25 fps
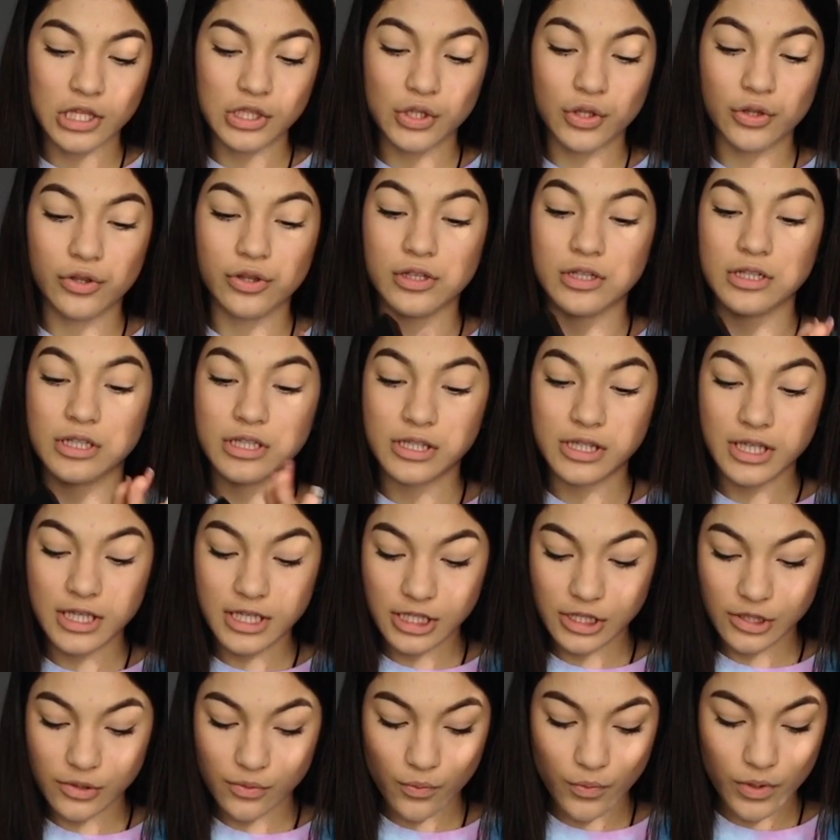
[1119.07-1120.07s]
So there's
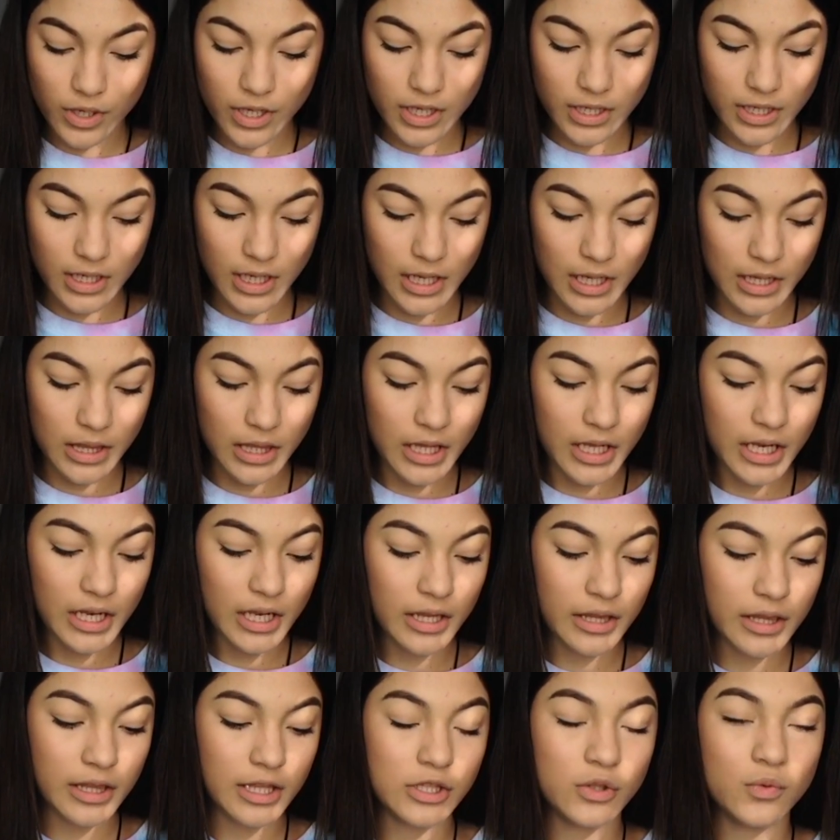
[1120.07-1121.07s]
this one, and then
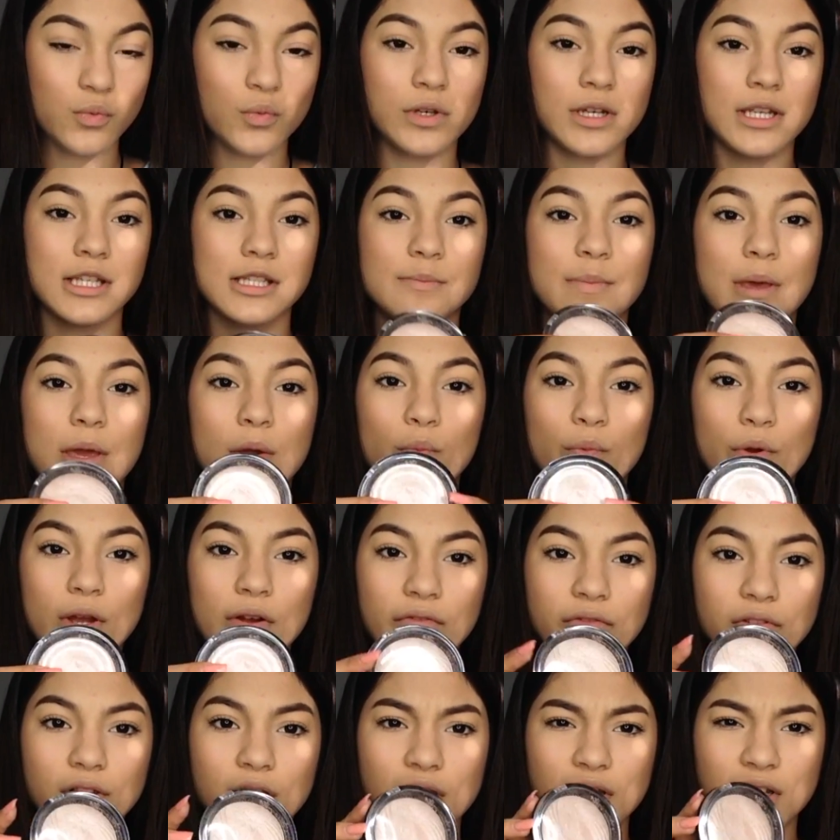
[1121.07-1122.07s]
this one is by
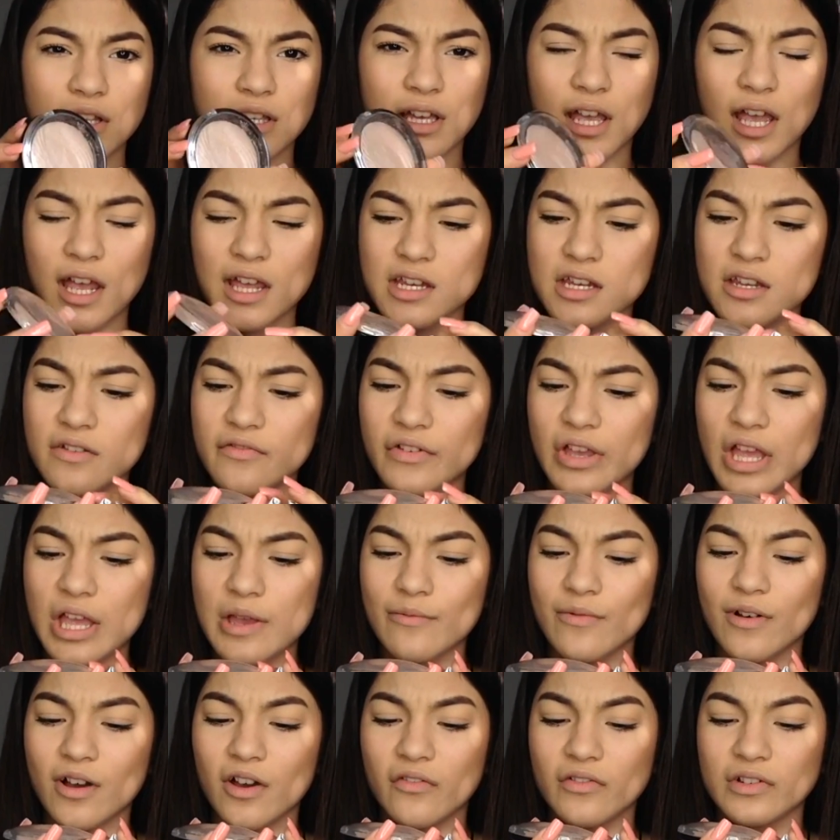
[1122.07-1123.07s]
Revlon. It kind of
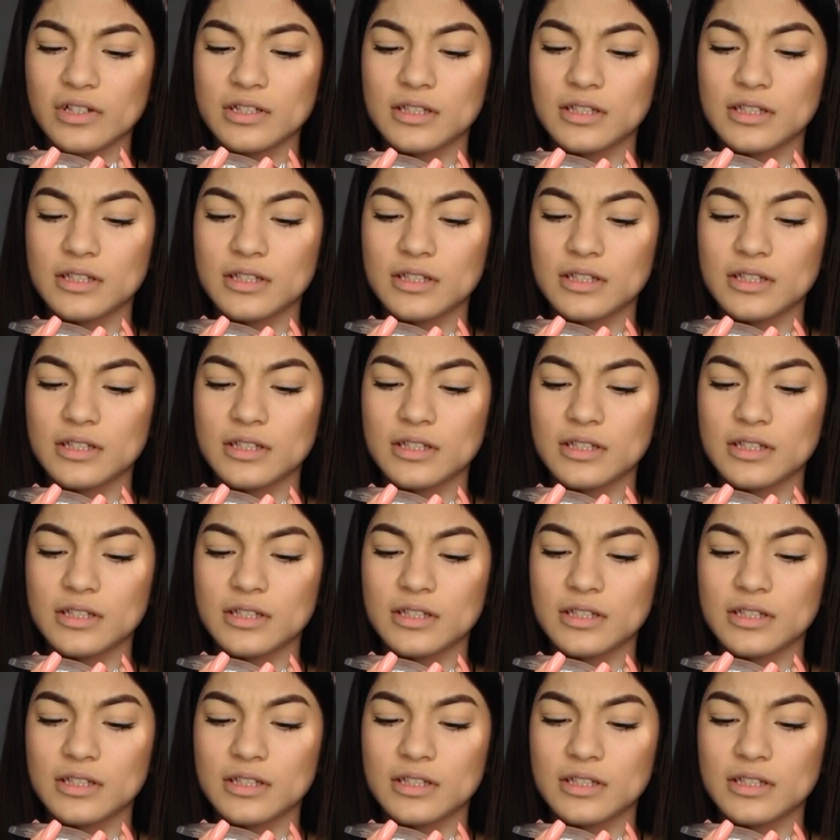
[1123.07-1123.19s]
came off.